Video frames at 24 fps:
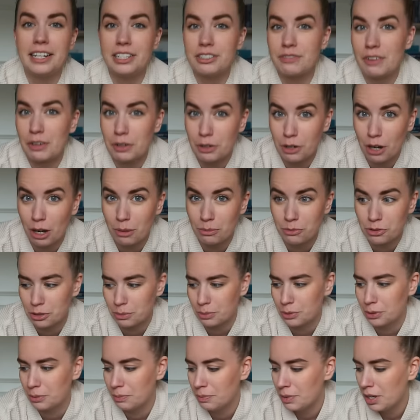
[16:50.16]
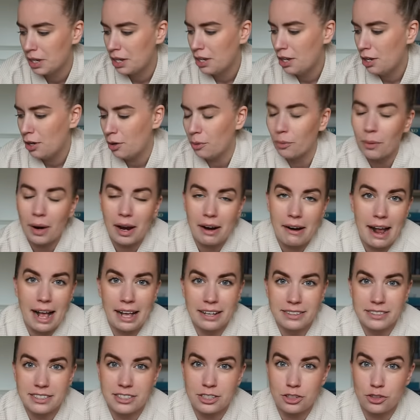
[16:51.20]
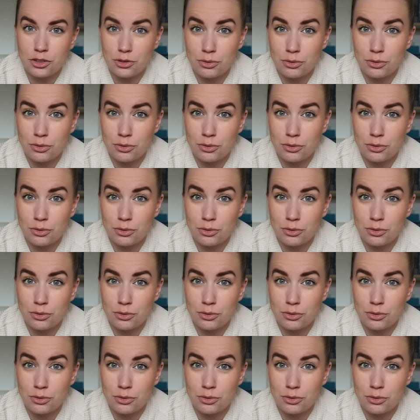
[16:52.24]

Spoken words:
and it's very comfortable, whereas the